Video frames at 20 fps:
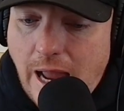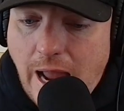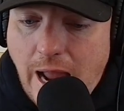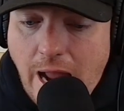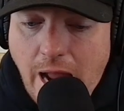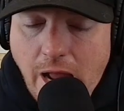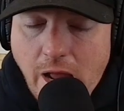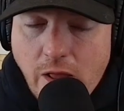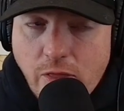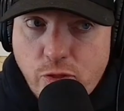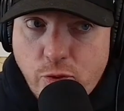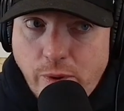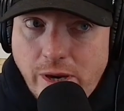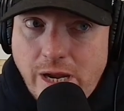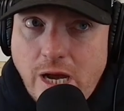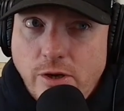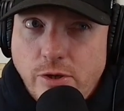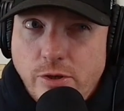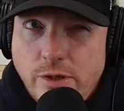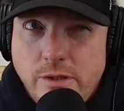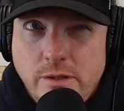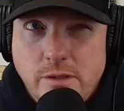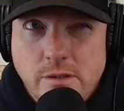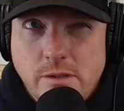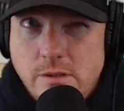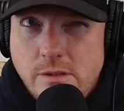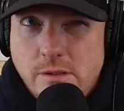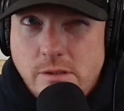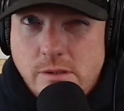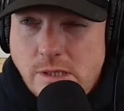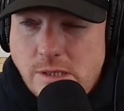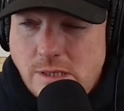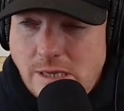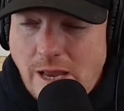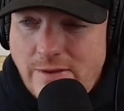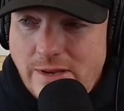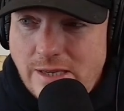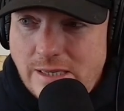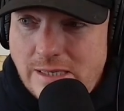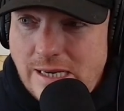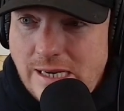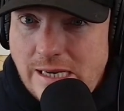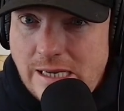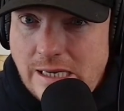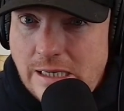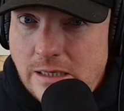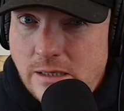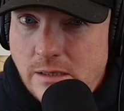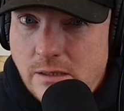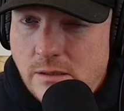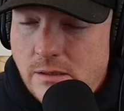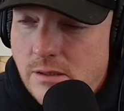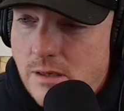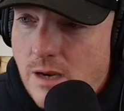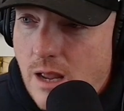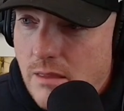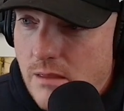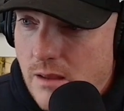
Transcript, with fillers: and three hundred seventeen,